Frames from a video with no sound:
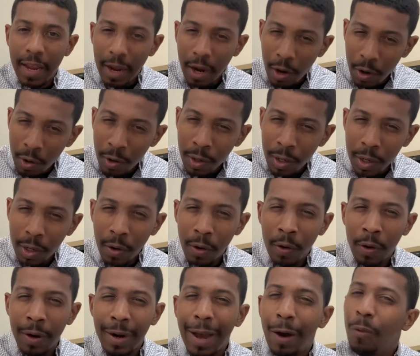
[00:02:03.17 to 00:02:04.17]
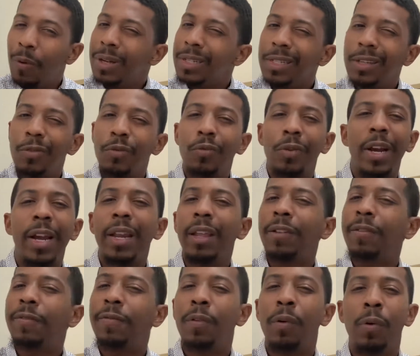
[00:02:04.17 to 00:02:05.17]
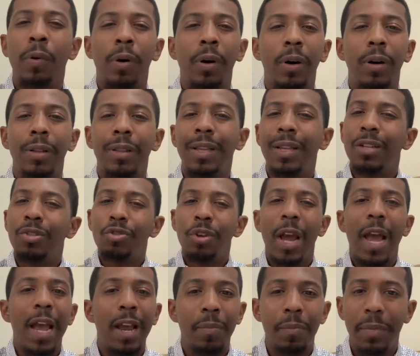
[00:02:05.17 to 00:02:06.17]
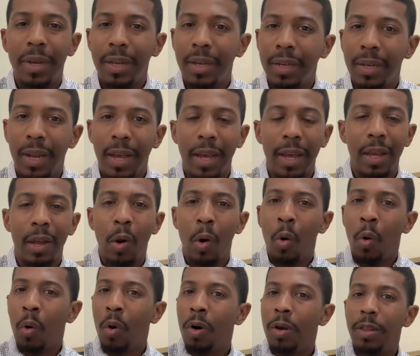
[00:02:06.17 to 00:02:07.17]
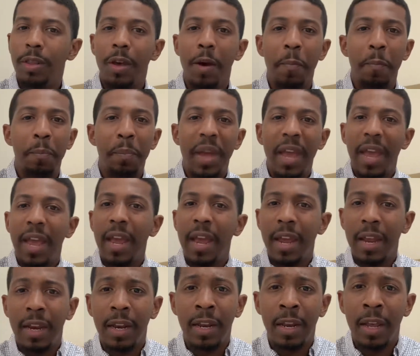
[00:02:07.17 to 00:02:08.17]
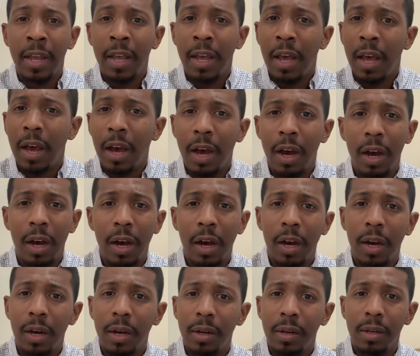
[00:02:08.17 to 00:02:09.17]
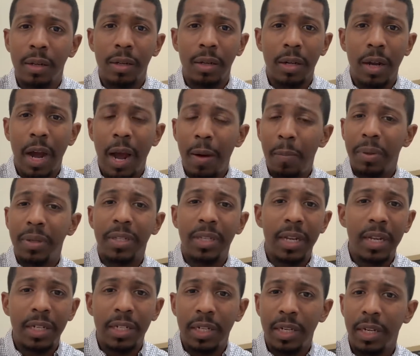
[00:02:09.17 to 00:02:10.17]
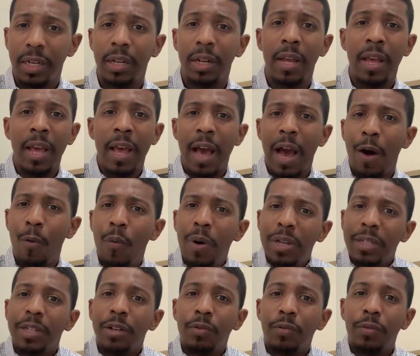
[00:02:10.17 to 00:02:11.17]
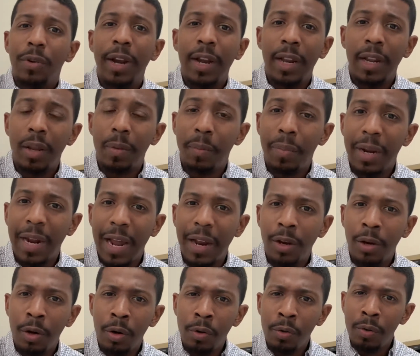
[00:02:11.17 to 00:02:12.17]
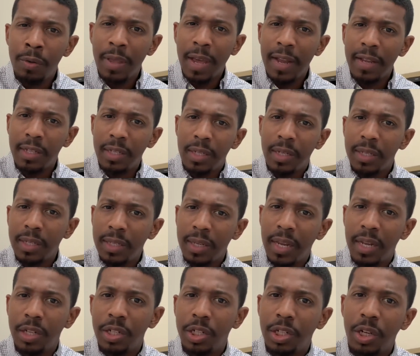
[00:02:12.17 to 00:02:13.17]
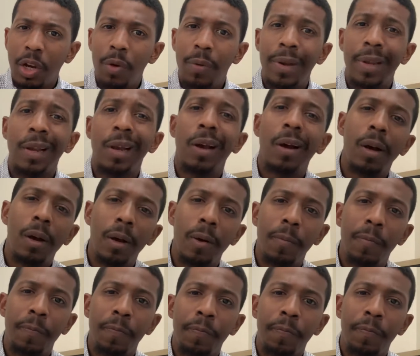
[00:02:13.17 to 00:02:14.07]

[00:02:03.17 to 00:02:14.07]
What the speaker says: early on, I wasn't ready for the track meet day or the band competition. I wasn't ready, but I knew that just in showing up,